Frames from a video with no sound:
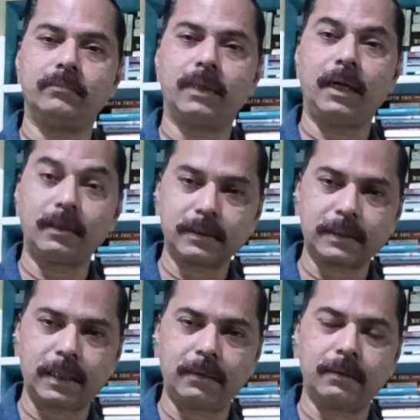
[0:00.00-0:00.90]

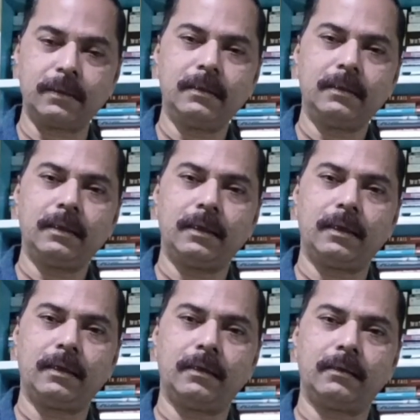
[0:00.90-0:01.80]
understand
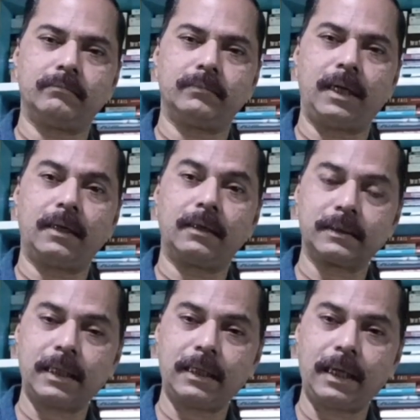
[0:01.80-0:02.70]

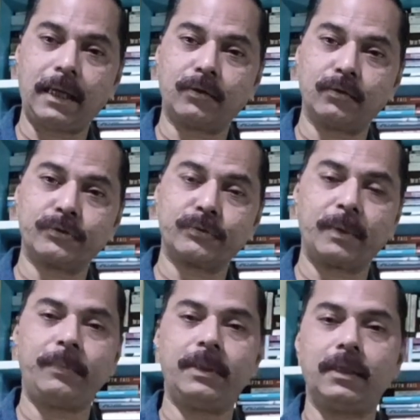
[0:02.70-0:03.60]
and also
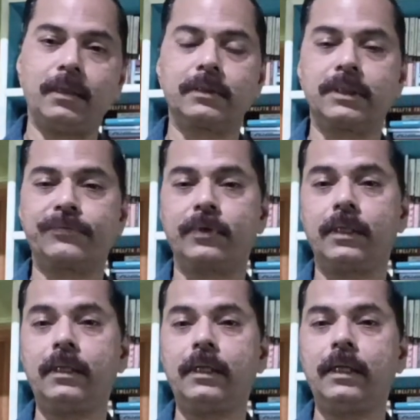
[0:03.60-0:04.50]
prepare ourselves for
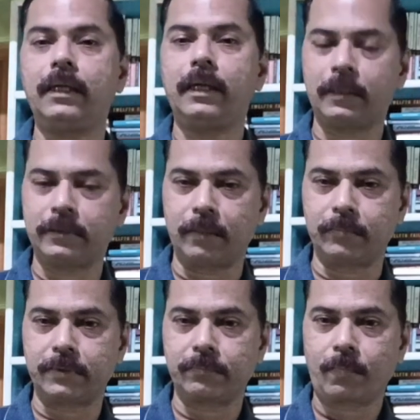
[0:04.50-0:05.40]
the
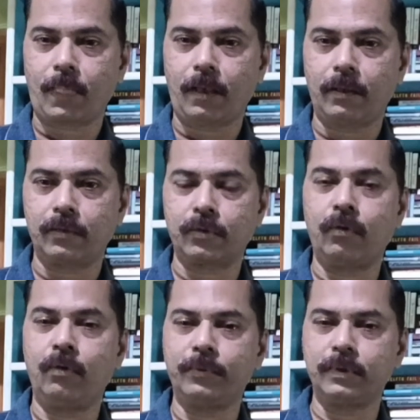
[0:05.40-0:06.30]
exams. So
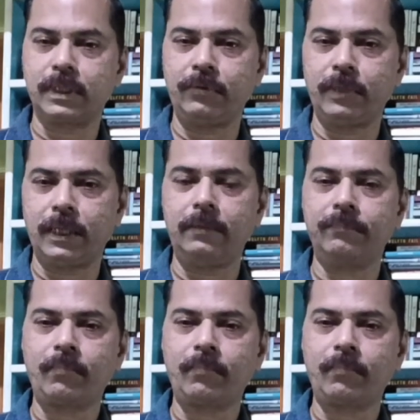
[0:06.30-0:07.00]
hope to see you again.